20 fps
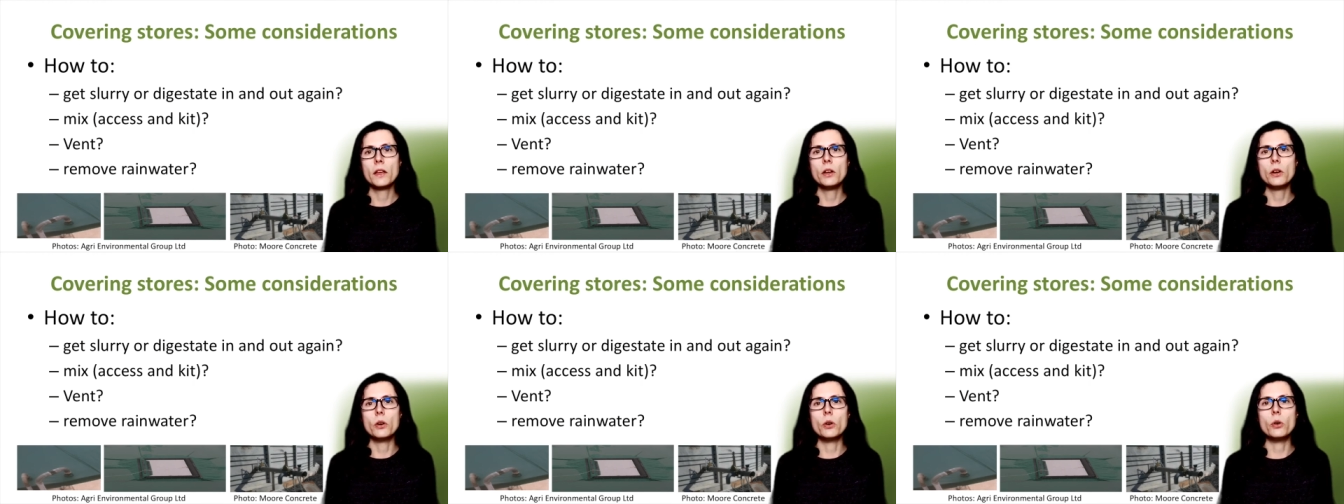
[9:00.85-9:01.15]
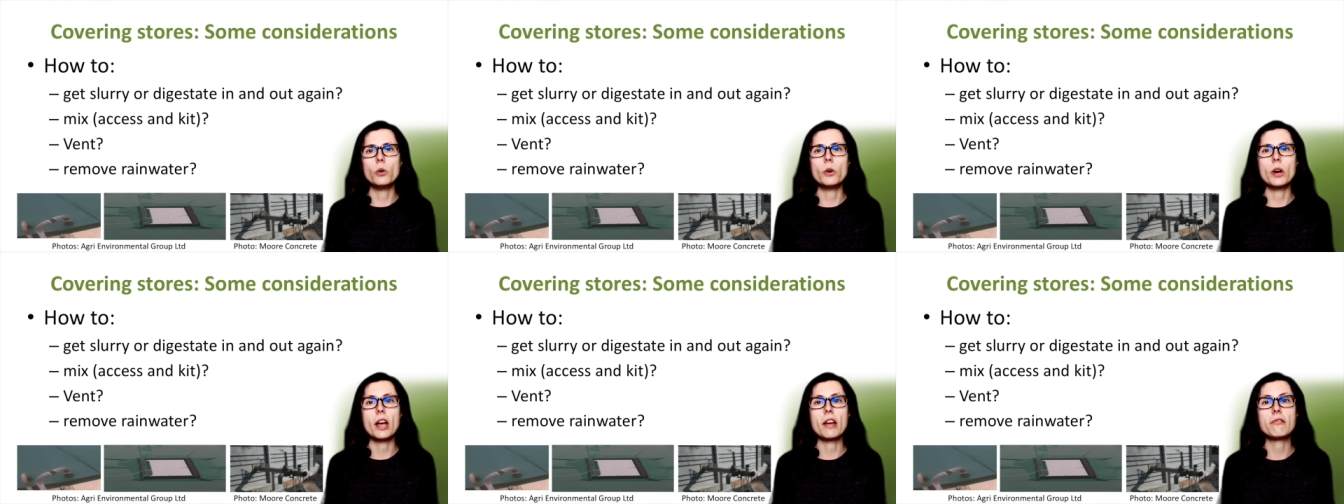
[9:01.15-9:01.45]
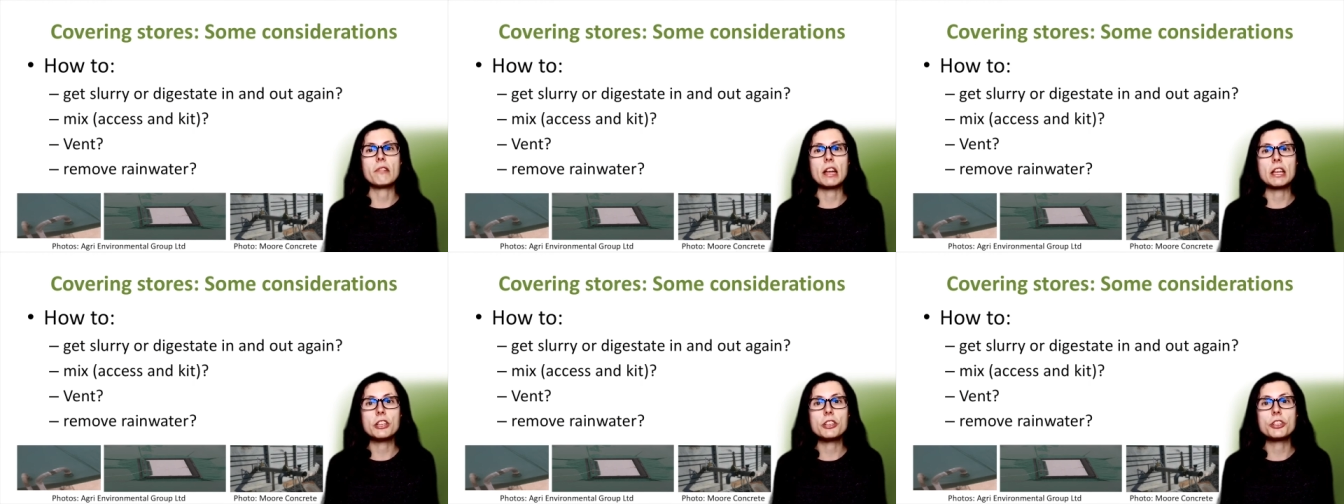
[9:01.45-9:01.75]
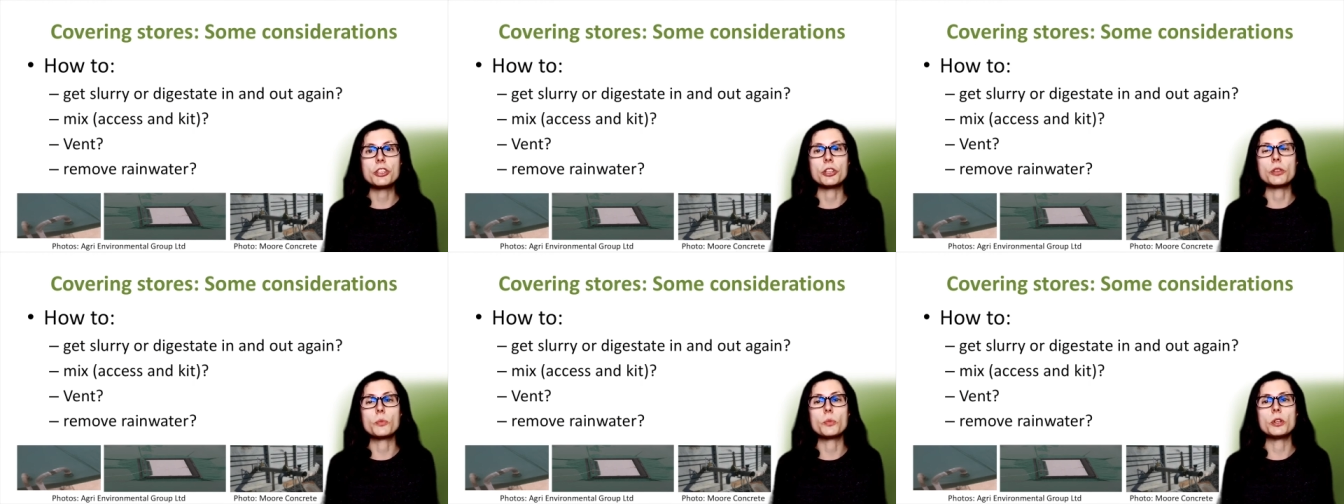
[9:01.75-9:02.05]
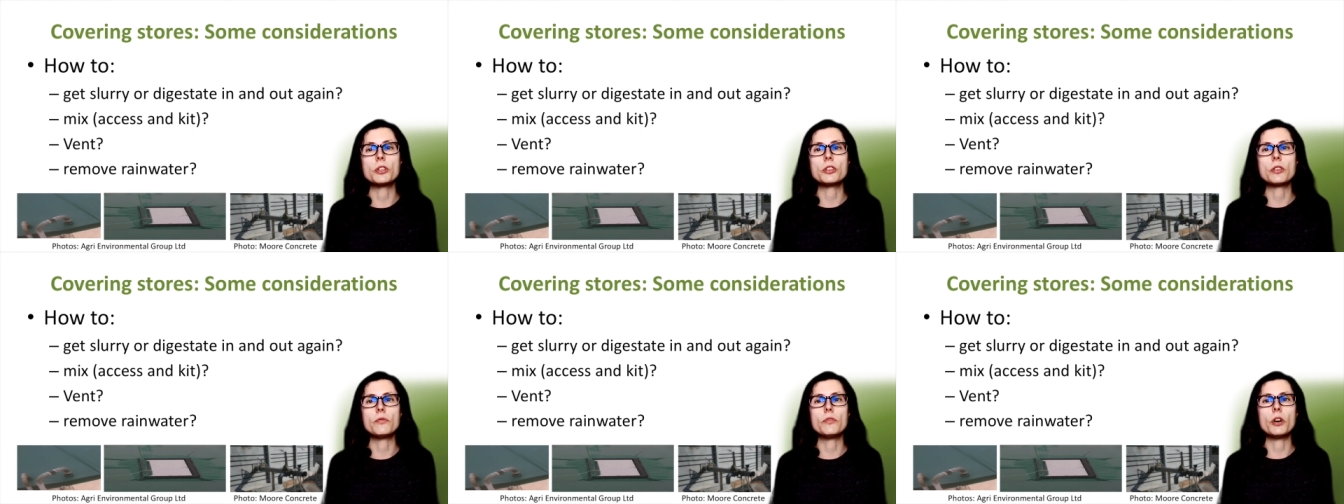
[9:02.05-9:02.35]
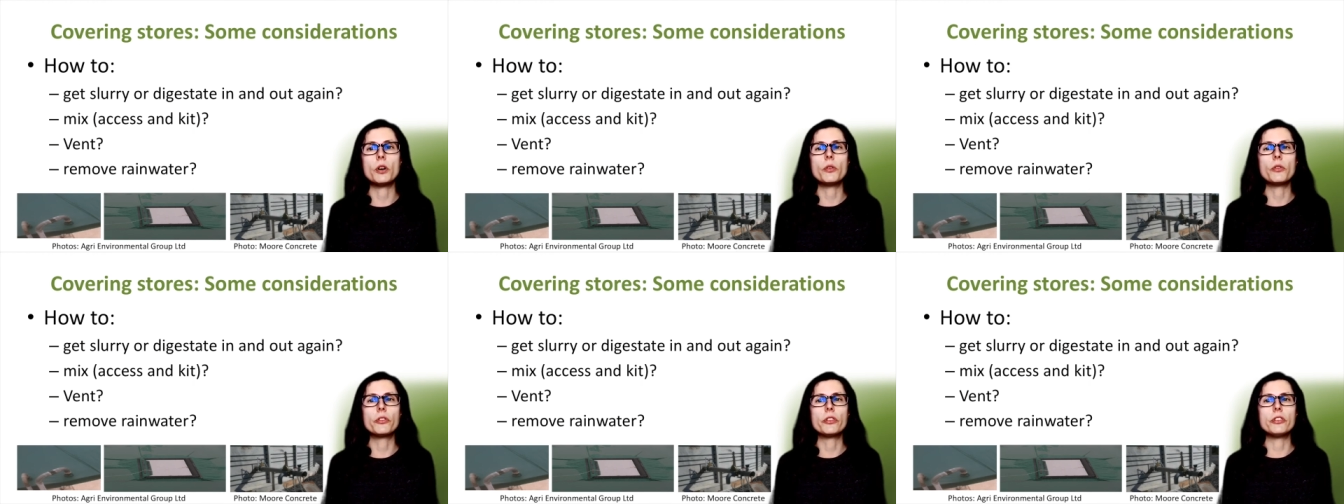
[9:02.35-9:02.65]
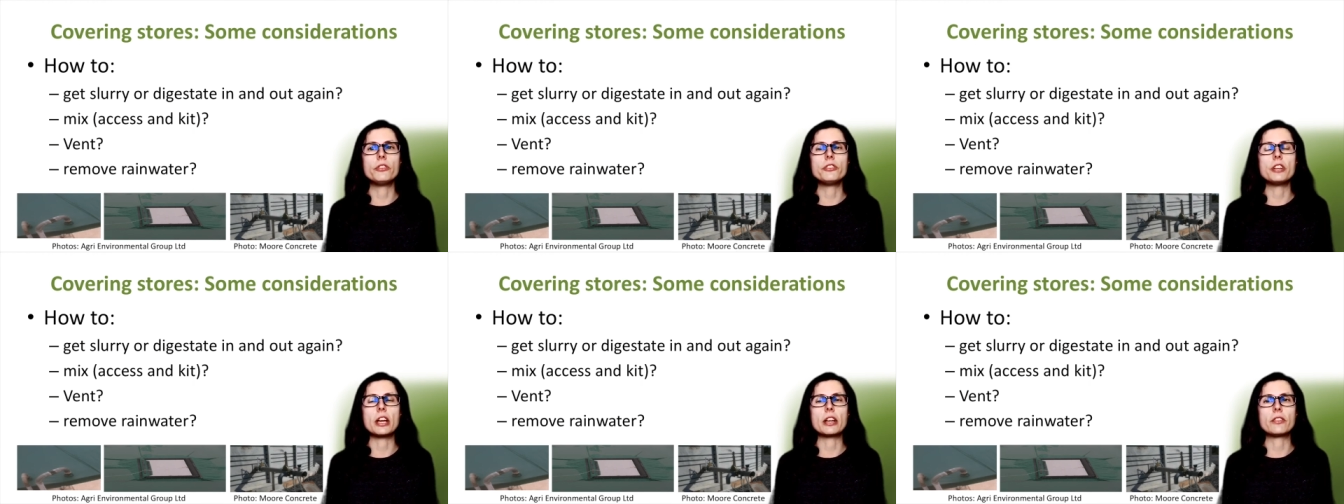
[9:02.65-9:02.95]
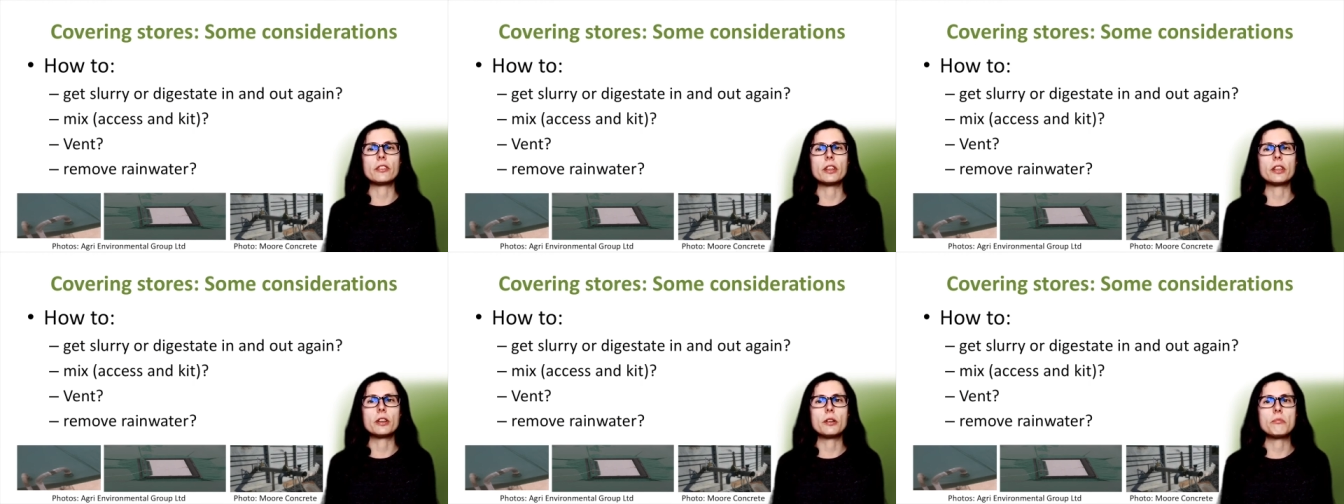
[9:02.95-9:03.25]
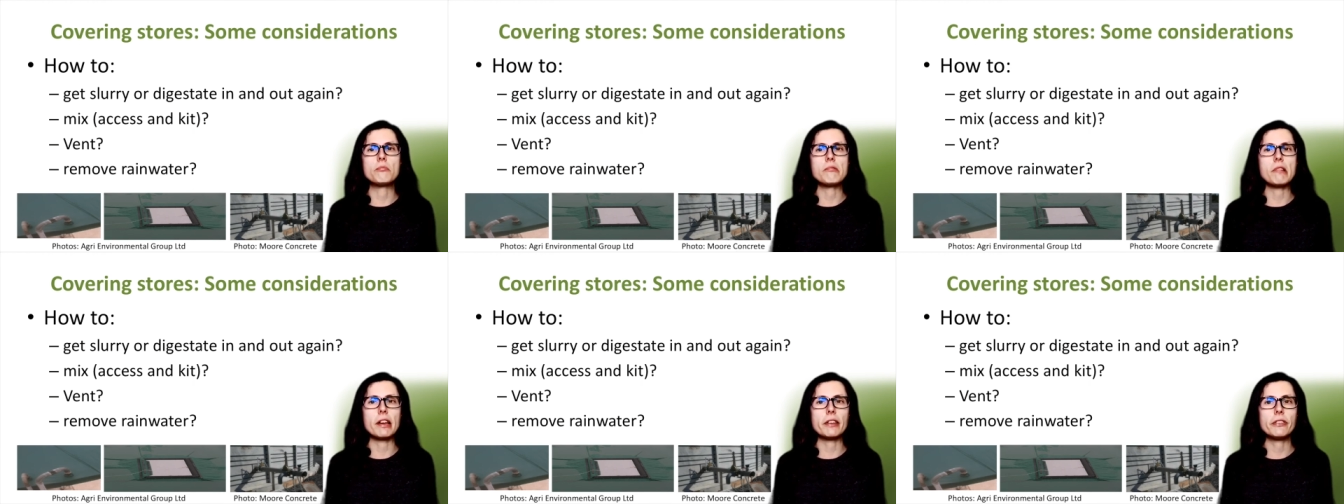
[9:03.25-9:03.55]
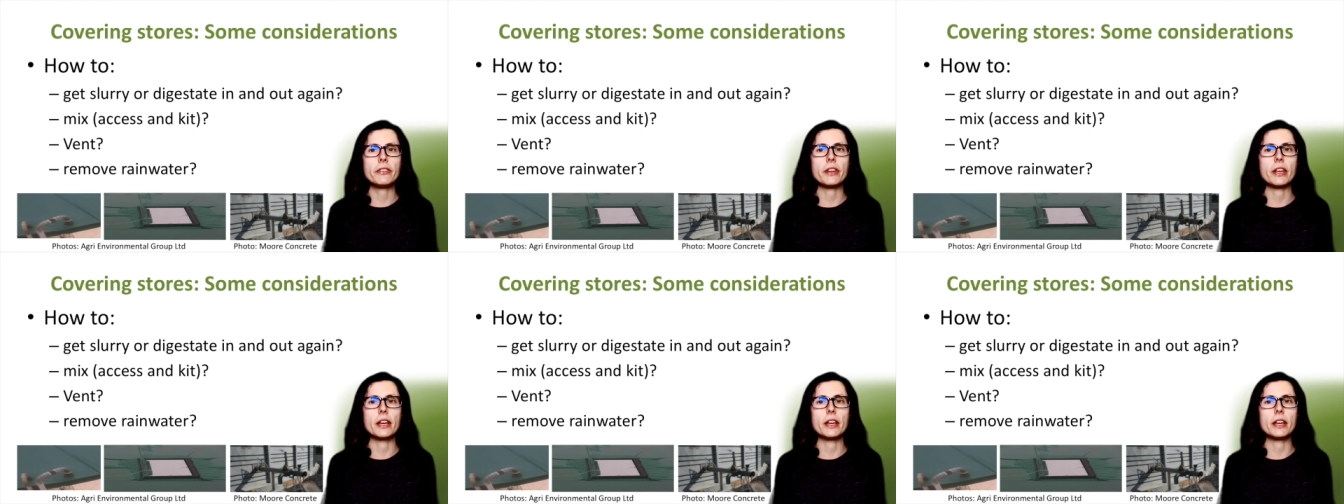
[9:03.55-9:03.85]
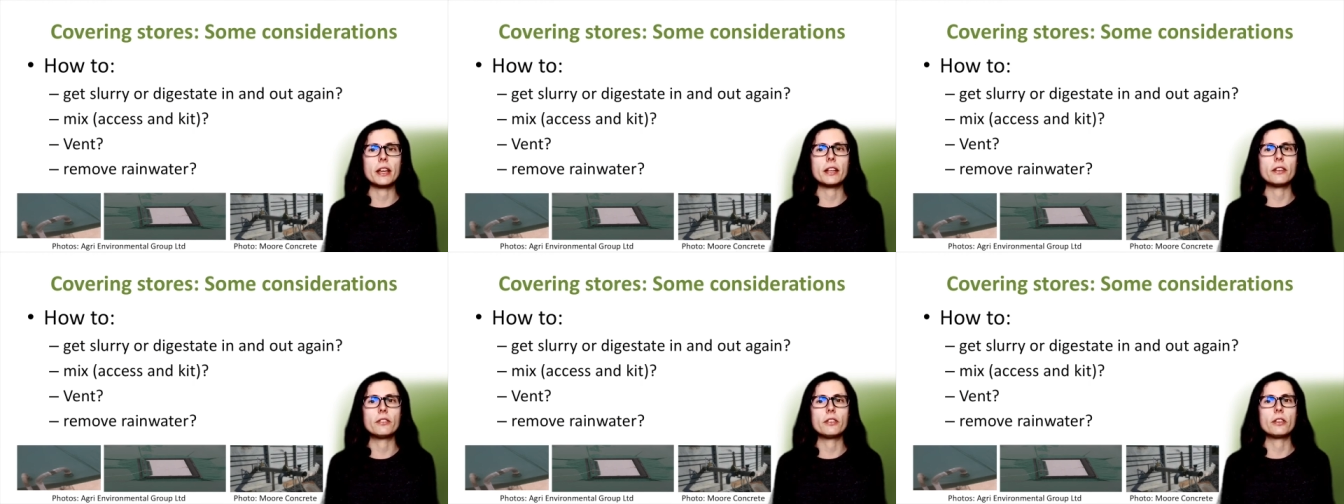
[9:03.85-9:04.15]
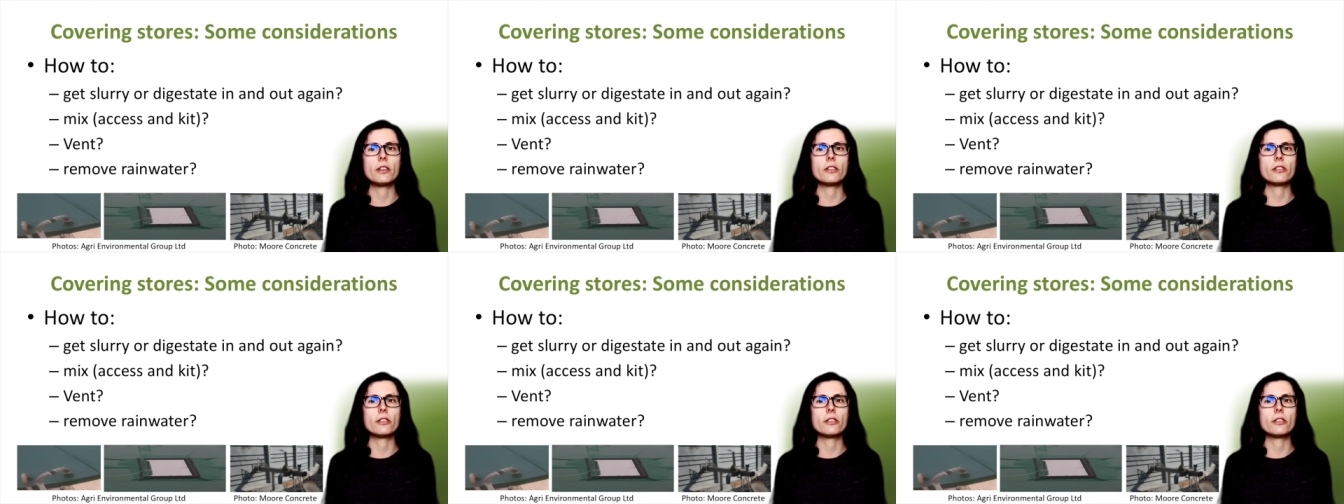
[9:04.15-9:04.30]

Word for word: or aeration, which involves injecting compressed air into the